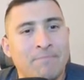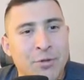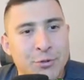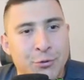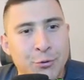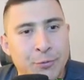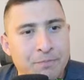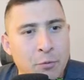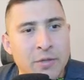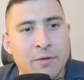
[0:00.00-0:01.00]
It's true.
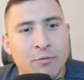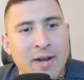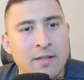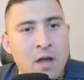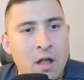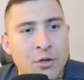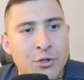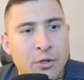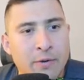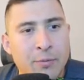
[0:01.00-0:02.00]
With the right
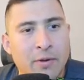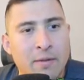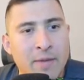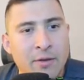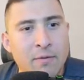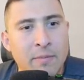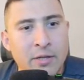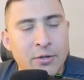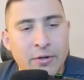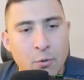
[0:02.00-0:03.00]
knowledge, crypto can make you a
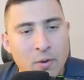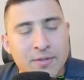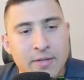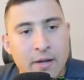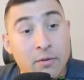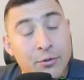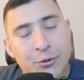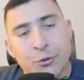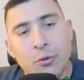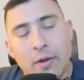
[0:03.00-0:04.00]
millionaire in one cycle. It's
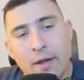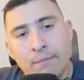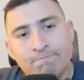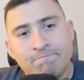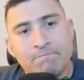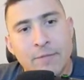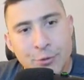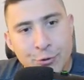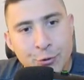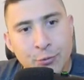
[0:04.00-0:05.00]
true, Cam.
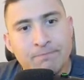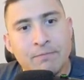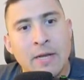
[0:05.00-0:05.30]
It's true.